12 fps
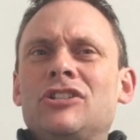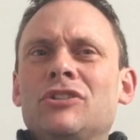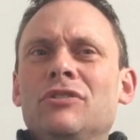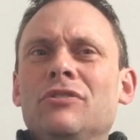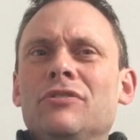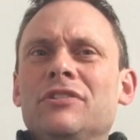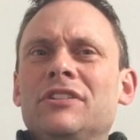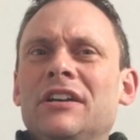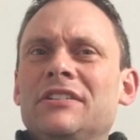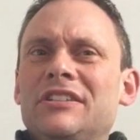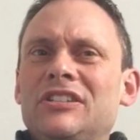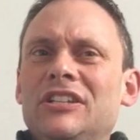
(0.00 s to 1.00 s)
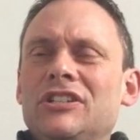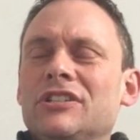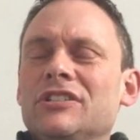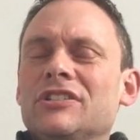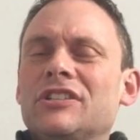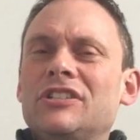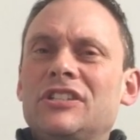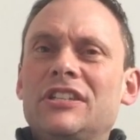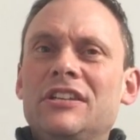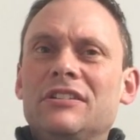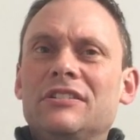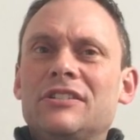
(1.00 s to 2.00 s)
sure that our decisions are
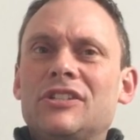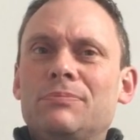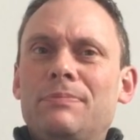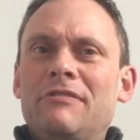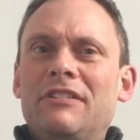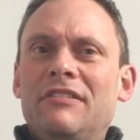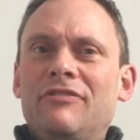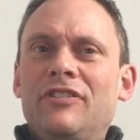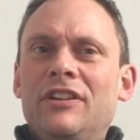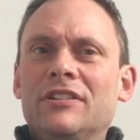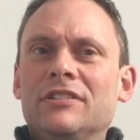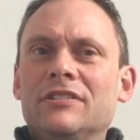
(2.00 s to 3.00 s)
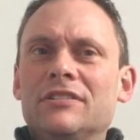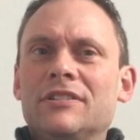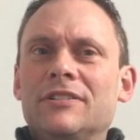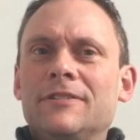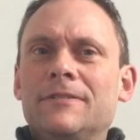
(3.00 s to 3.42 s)
still spirit-filled?